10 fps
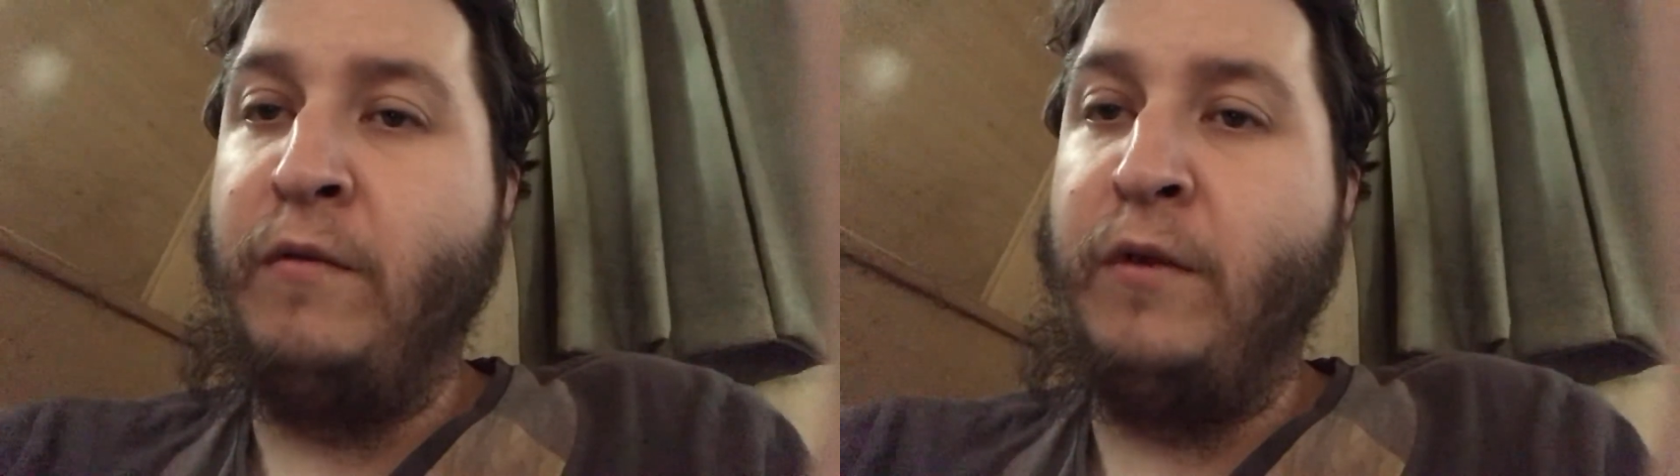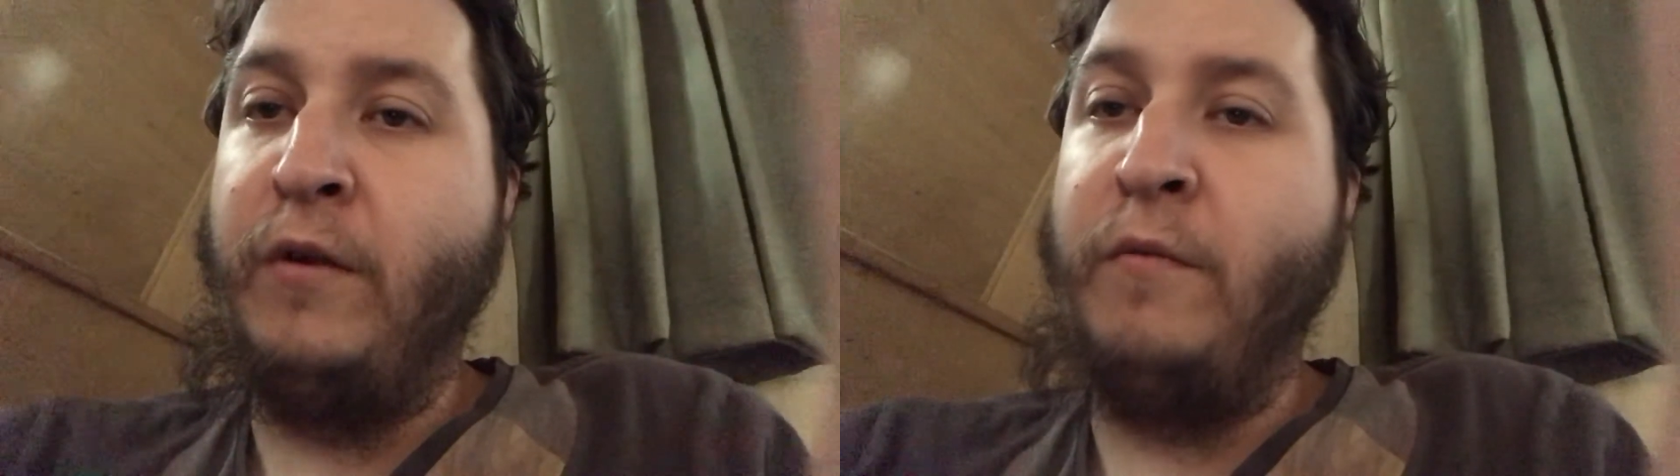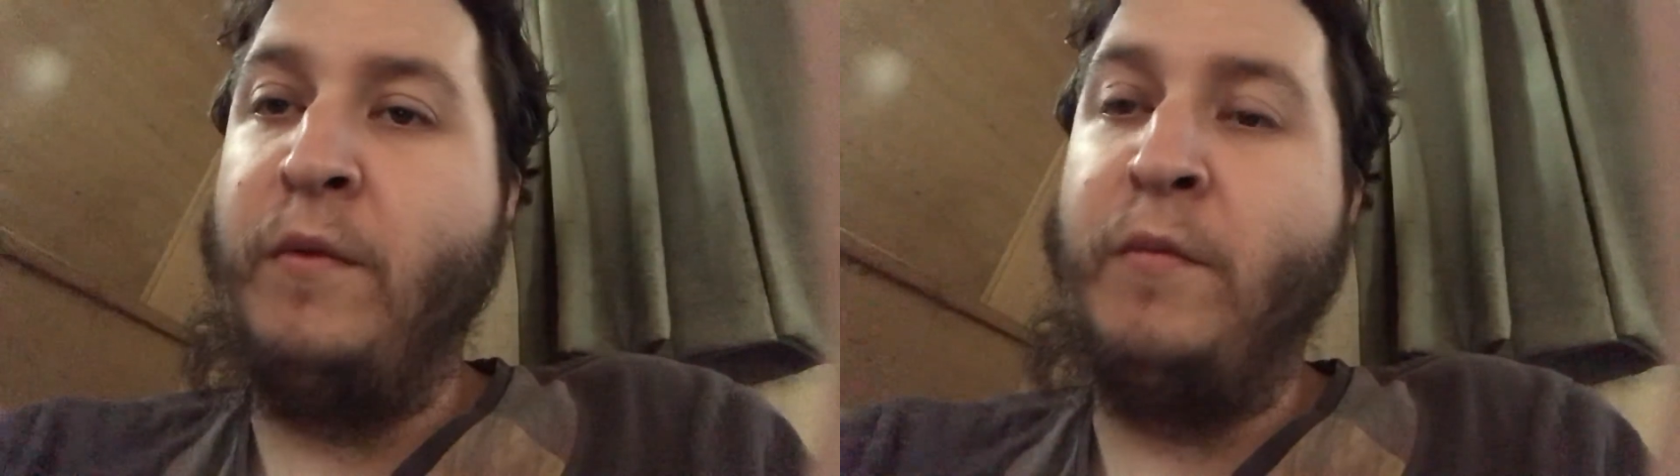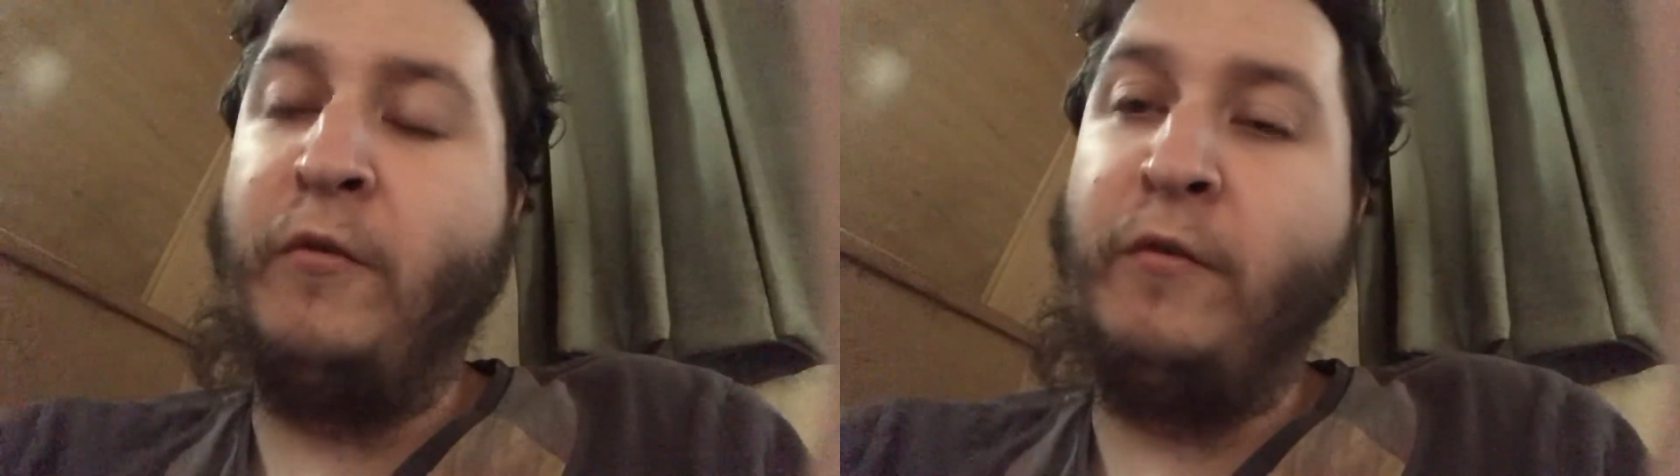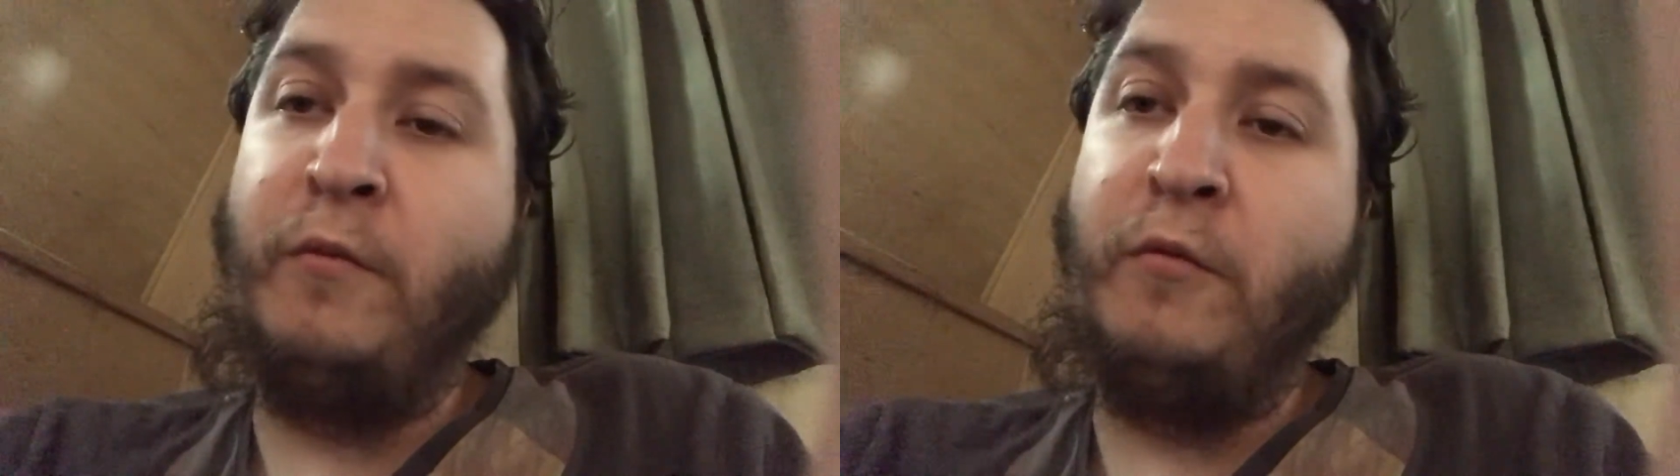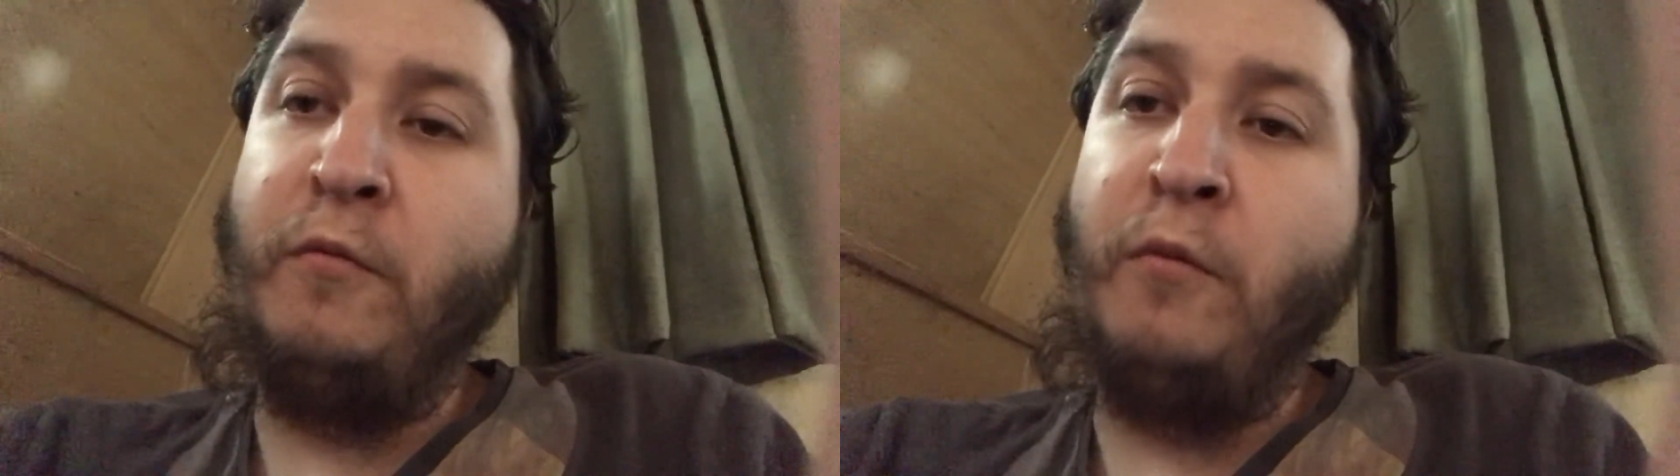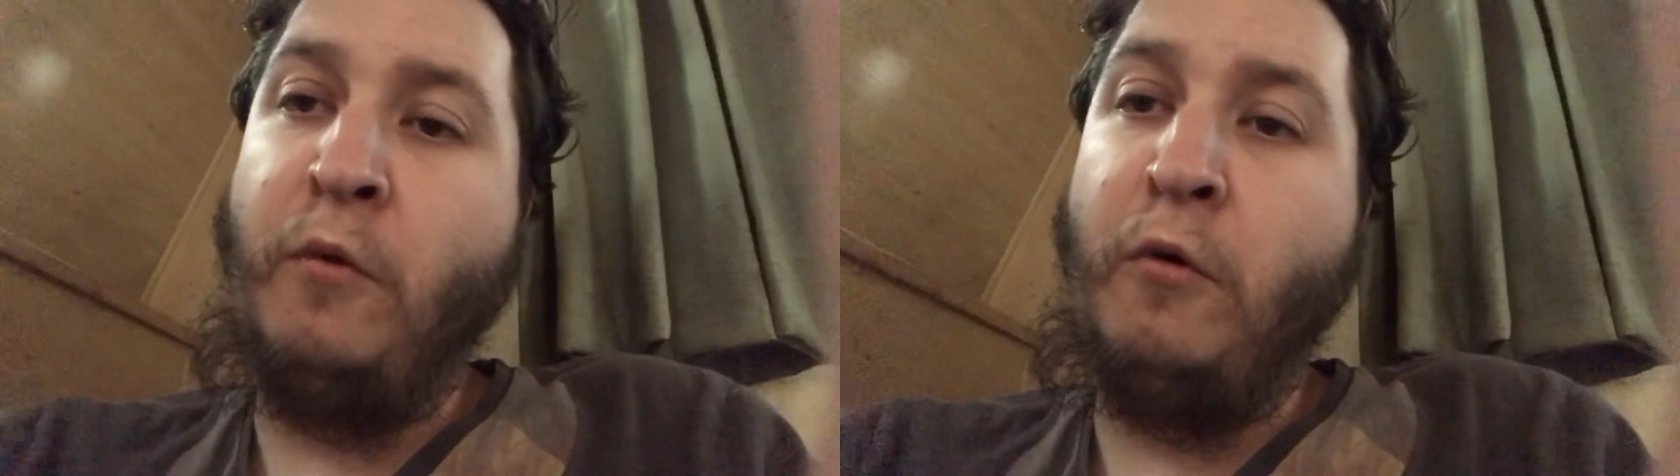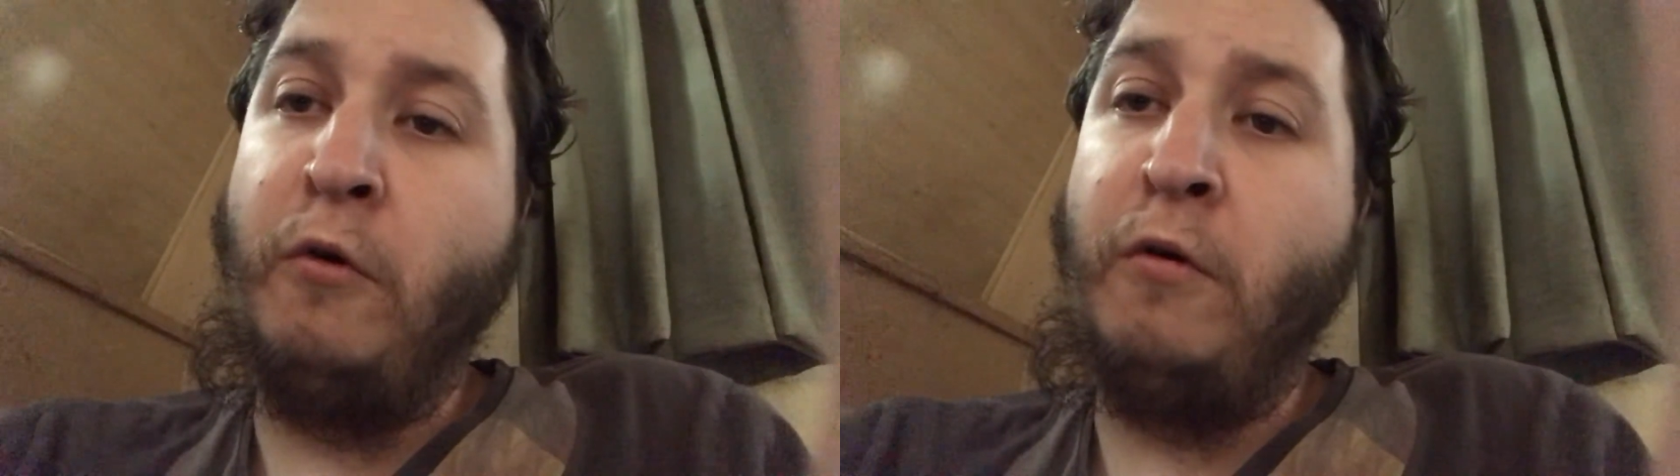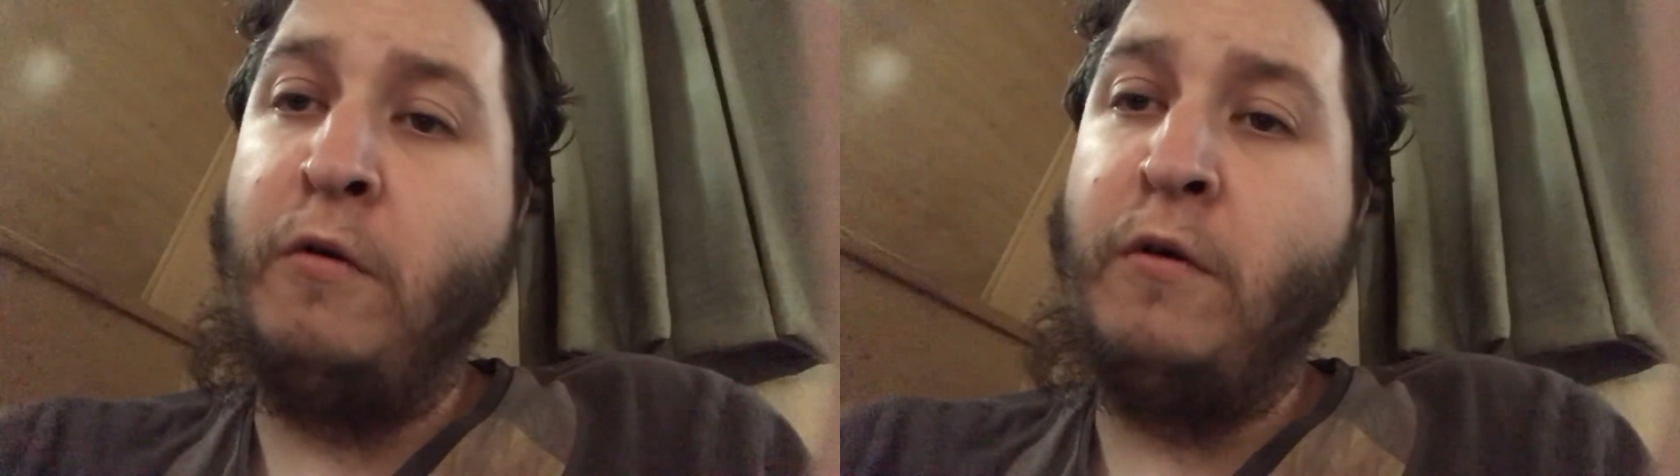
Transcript: there could be possible war